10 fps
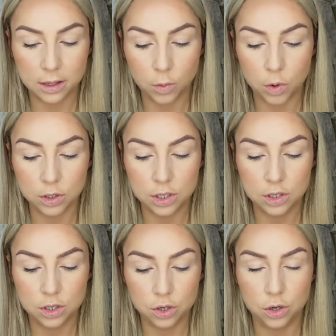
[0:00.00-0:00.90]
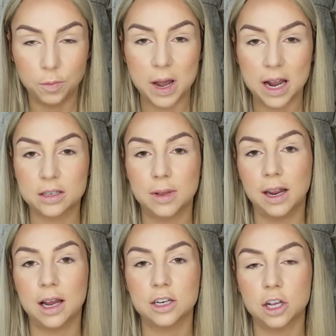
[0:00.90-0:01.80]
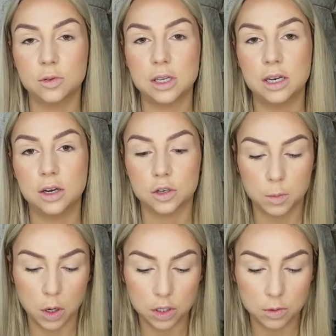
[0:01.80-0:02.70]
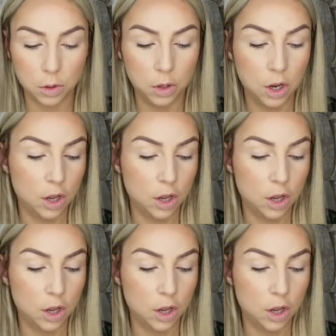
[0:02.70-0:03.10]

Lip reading: They wanted to pack as many eyeshadows in here as possible.